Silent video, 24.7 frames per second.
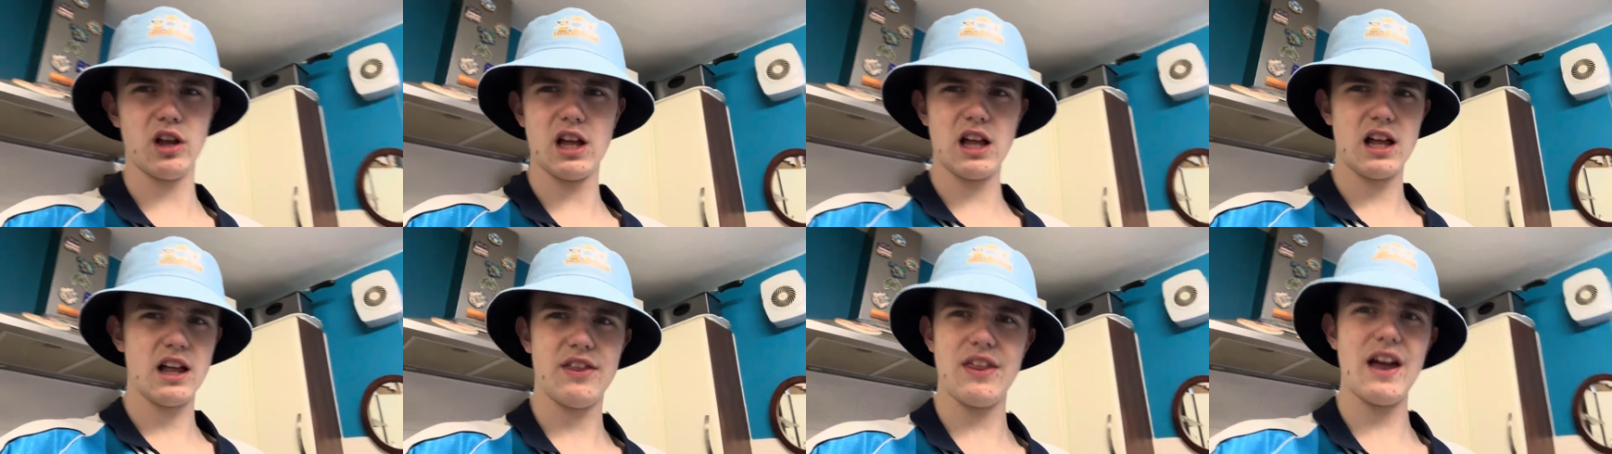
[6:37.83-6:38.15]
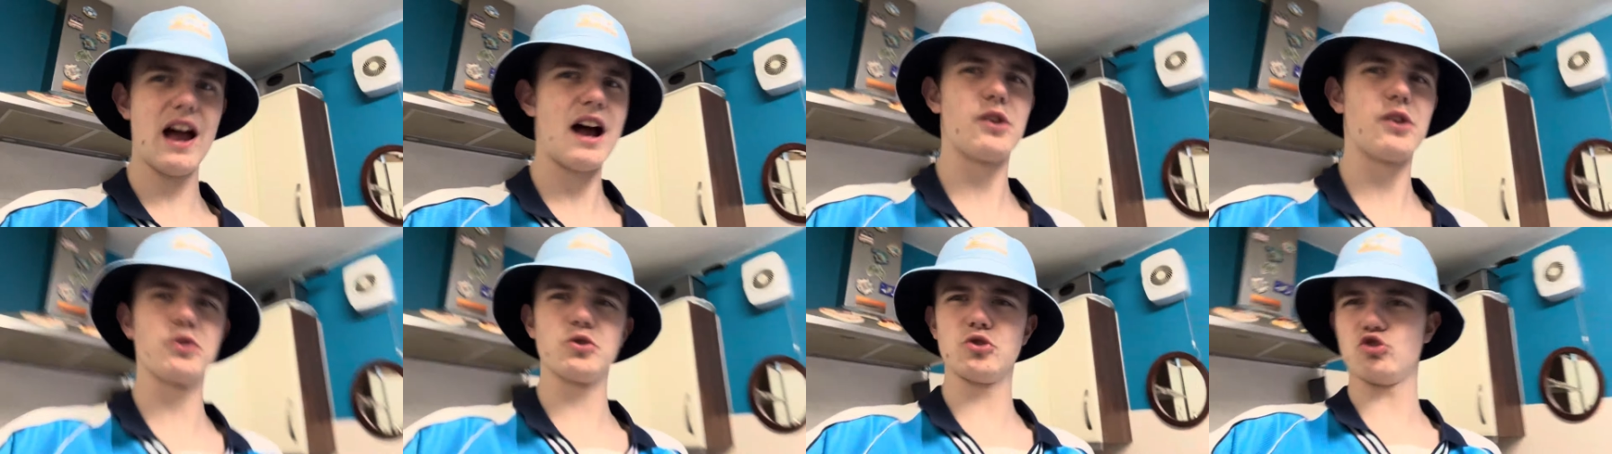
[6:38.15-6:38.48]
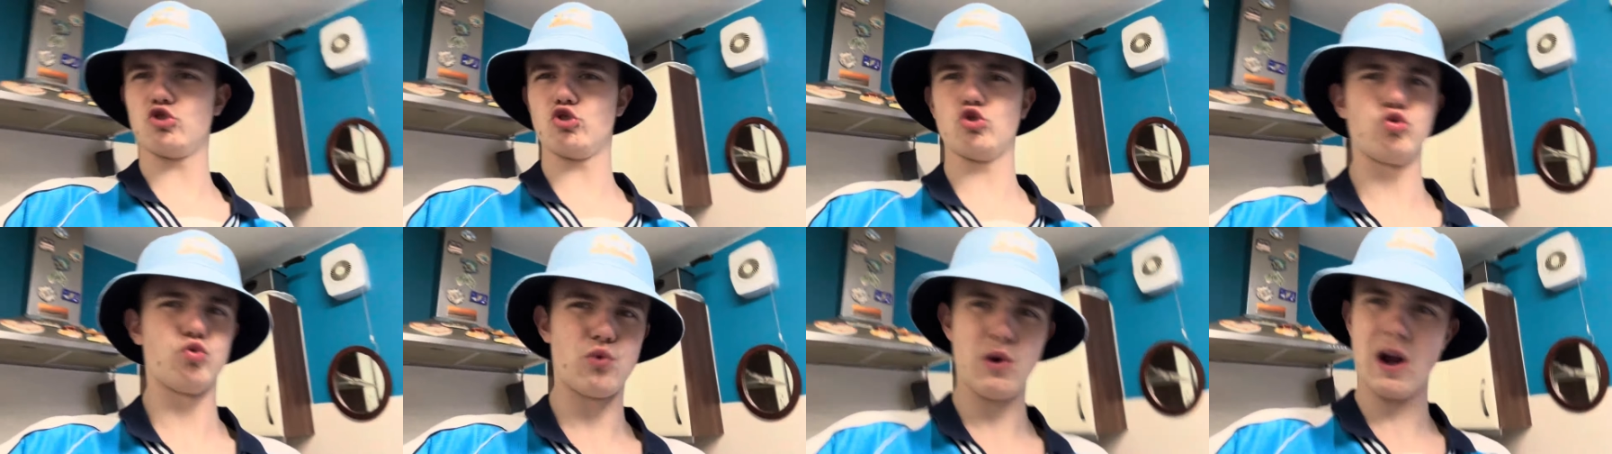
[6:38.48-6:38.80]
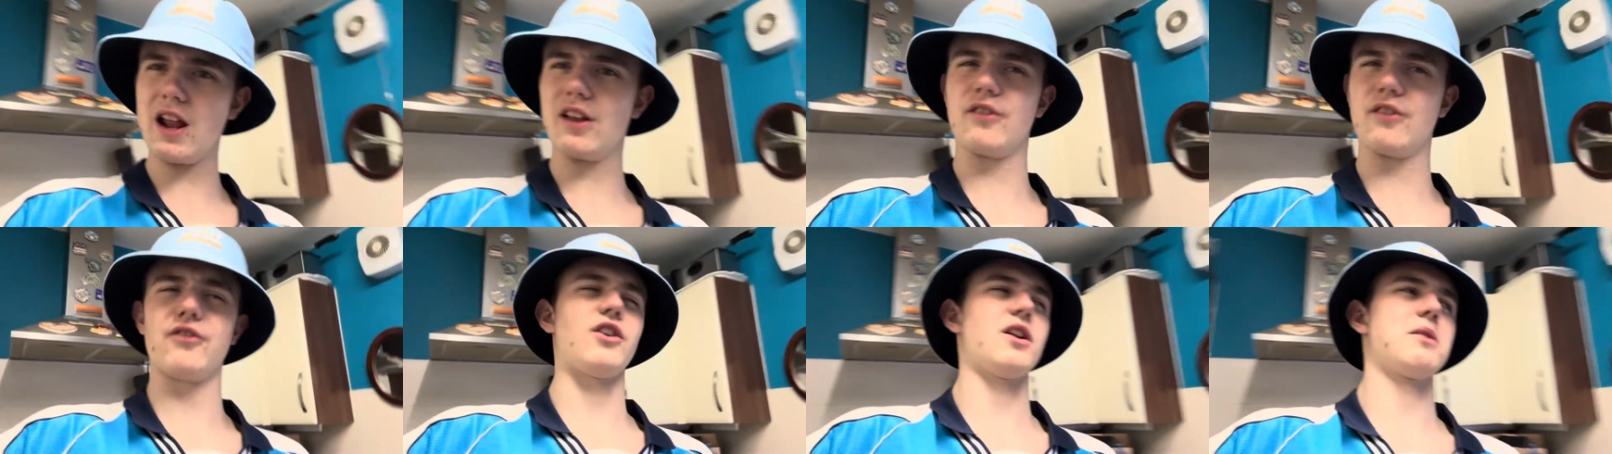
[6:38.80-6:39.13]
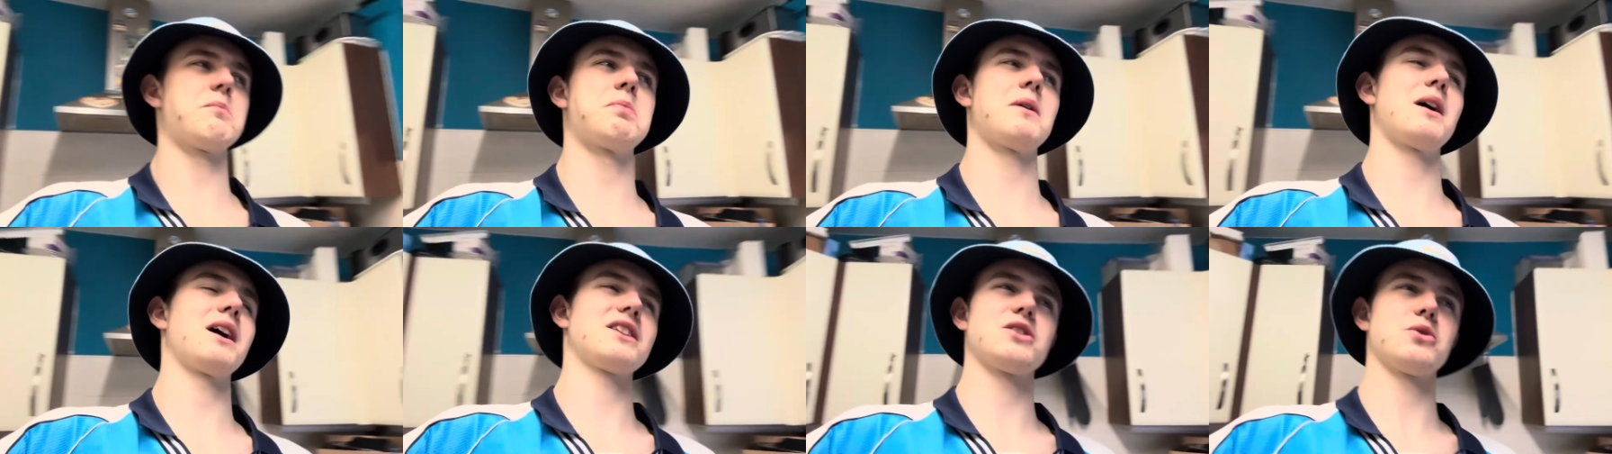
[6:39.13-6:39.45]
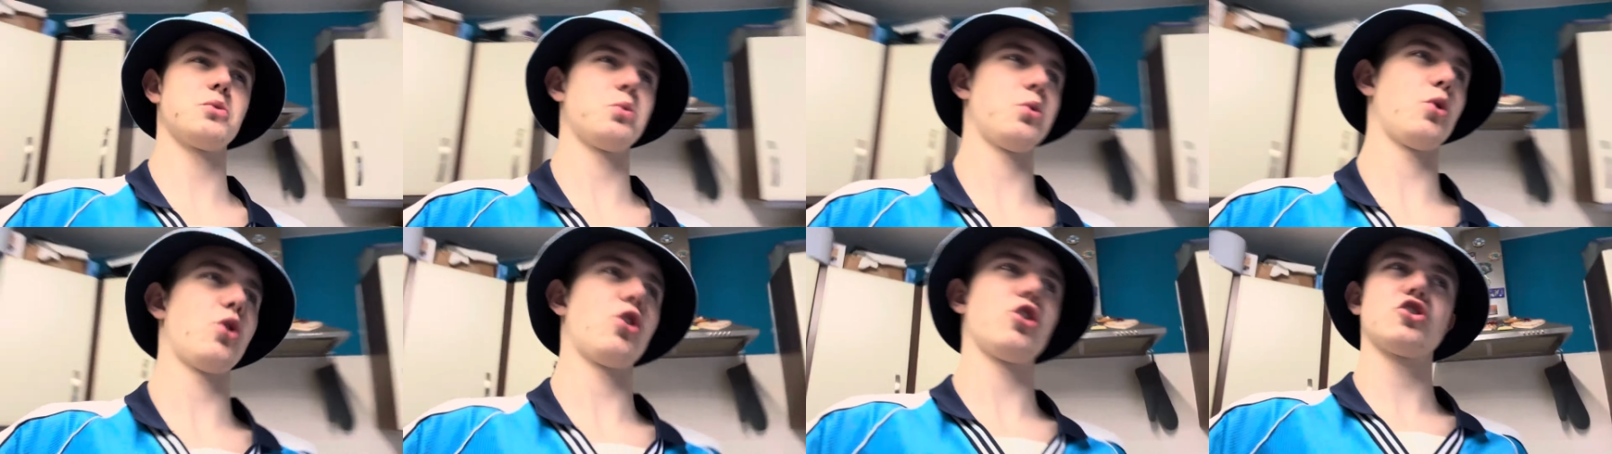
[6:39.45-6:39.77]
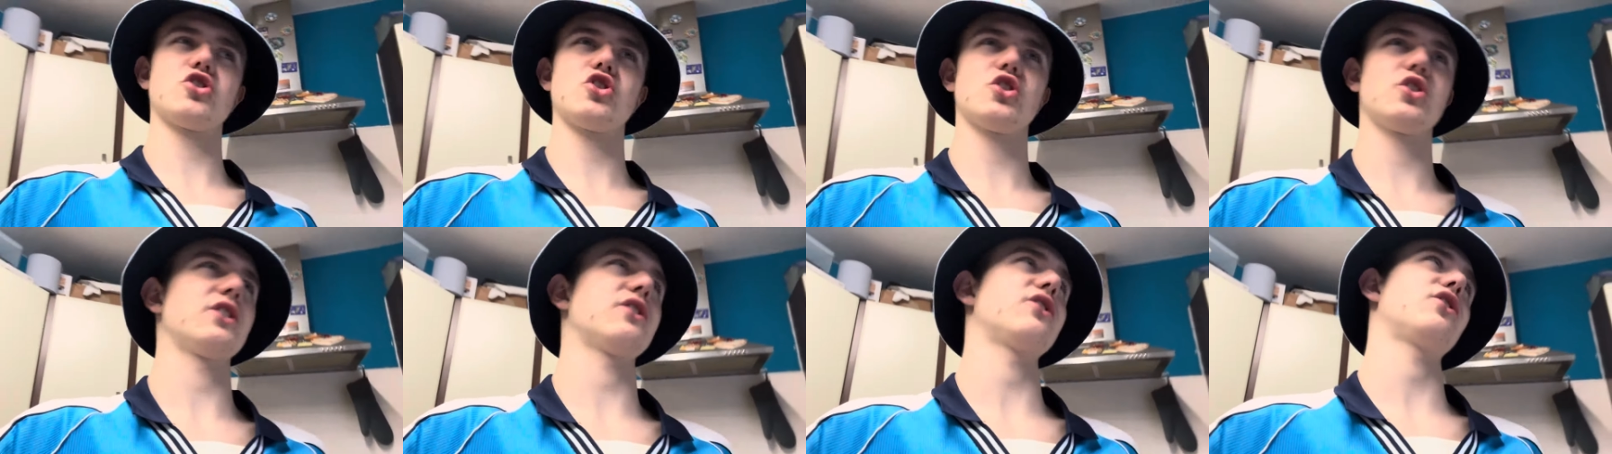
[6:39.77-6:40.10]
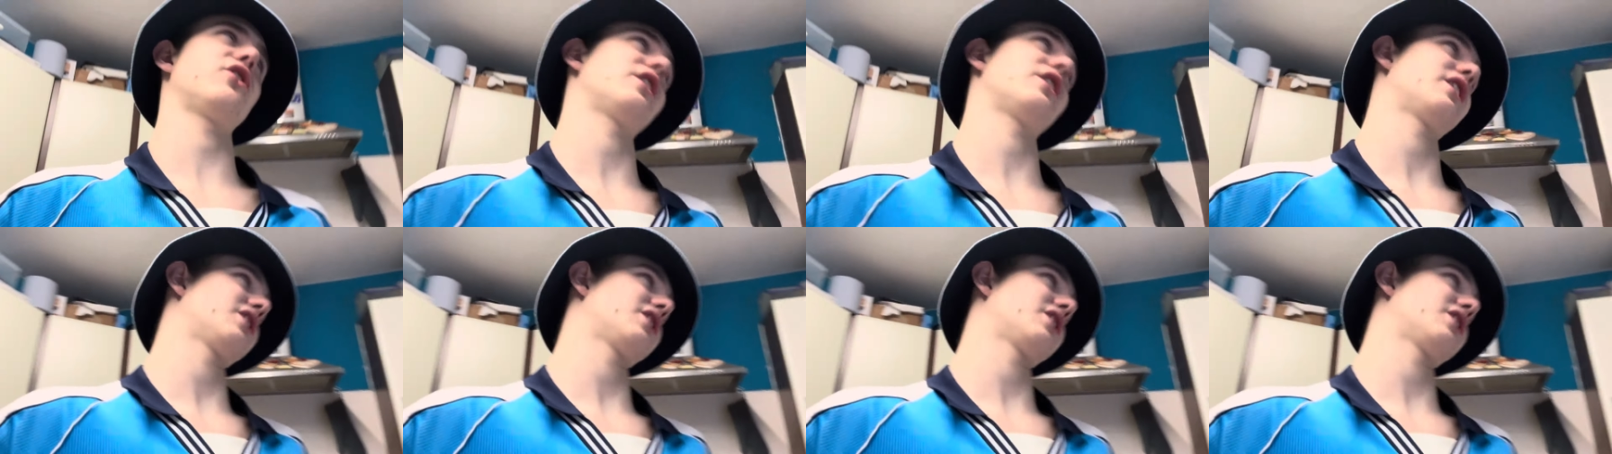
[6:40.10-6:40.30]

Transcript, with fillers: that was dreadfully bad to watch, honestly.